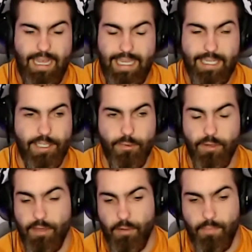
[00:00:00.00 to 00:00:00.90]
He can do a
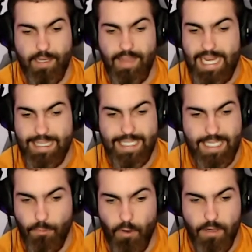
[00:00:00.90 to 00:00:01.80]
little bit of that
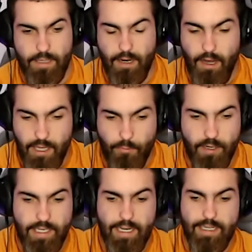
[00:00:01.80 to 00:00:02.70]
Z work that
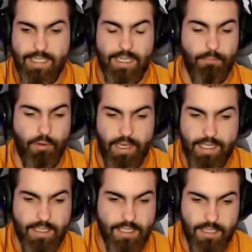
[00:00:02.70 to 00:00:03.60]
Hollywood does. He can play
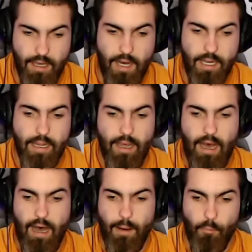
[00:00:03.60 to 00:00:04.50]
in the slot
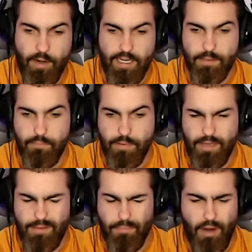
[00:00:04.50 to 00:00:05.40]
where
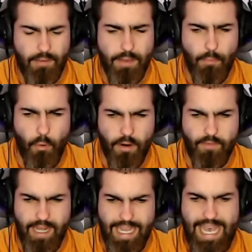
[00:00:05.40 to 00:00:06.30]
he'd probably be more of
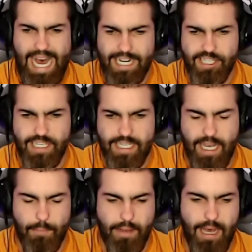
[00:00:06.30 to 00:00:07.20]
a gadget
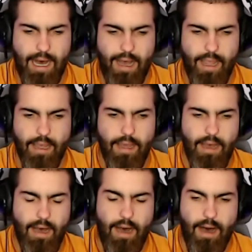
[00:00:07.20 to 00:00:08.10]
type guy
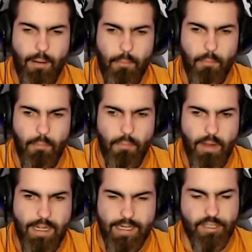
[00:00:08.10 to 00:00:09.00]

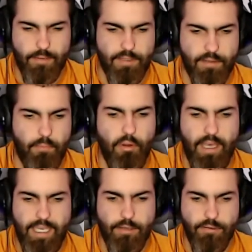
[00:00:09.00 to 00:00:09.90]
in terms of the
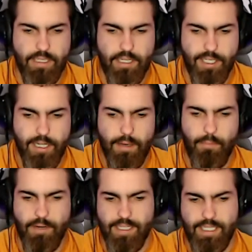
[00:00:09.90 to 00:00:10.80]
play usage,
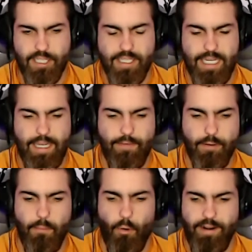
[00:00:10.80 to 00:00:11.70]
but he's just going to give you
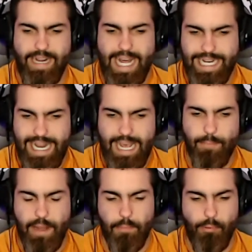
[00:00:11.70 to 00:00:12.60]
a more
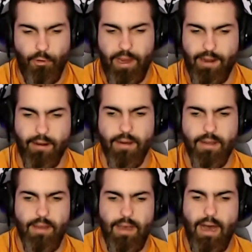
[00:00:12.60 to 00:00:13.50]
dynamic player
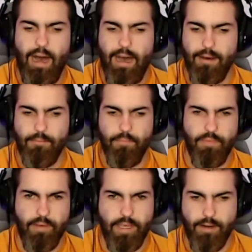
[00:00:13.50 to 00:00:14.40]

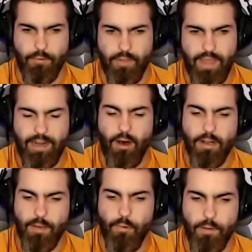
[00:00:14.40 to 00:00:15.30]
than
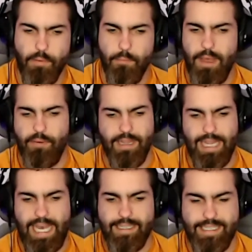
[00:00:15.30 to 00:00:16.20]
Hollywood, but maybe
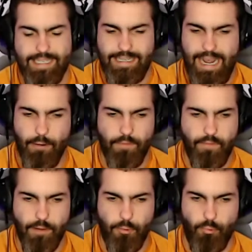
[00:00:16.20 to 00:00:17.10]
less
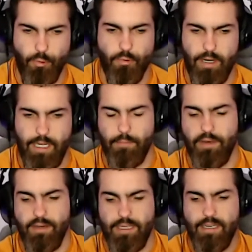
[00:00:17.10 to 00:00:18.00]
downfield route running
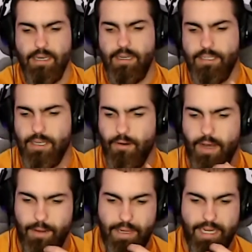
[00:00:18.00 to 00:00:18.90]
ability. So,
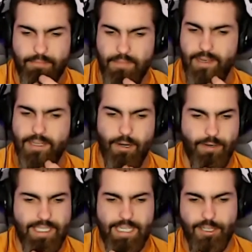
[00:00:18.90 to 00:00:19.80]
I mean,
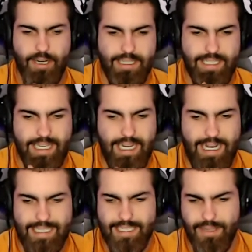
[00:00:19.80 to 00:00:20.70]
Tony's interesting.
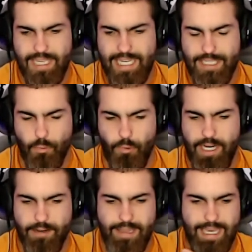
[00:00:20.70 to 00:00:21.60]
I still think it's
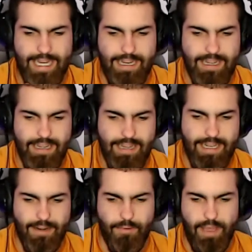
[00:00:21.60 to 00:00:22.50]
weird that,
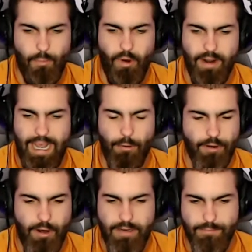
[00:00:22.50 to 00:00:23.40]
they want out
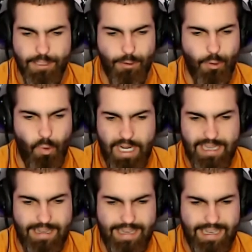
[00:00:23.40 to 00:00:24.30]
on him so
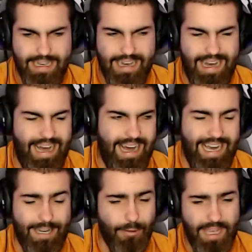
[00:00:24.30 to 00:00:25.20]
quickly.
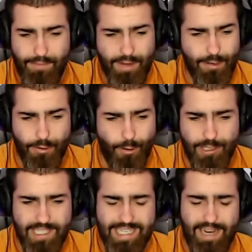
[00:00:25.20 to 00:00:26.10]
I know they have a new
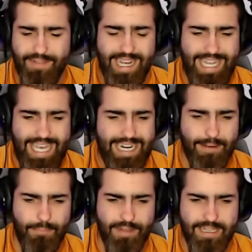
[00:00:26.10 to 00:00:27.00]
coaching staff and I get
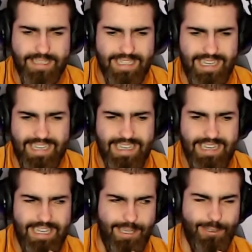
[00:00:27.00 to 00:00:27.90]
it, but it's like,
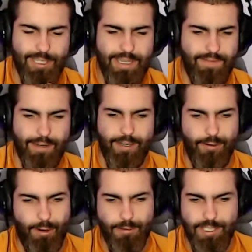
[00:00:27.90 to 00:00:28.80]
usually if you're a
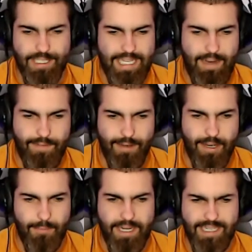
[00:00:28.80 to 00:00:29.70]
new coaching staff and you
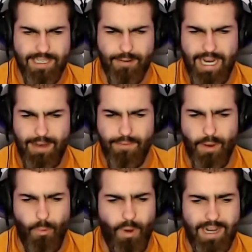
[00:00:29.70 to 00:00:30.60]
come in and you have
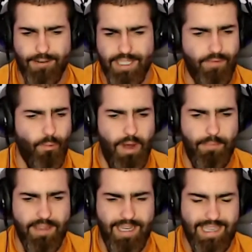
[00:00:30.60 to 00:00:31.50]
a wide receiver
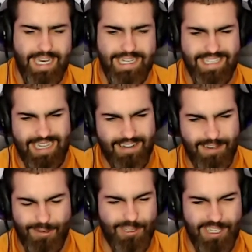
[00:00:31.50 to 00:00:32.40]
weapon like that, is that
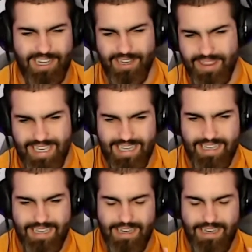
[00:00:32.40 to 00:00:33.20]
not usually a good thing?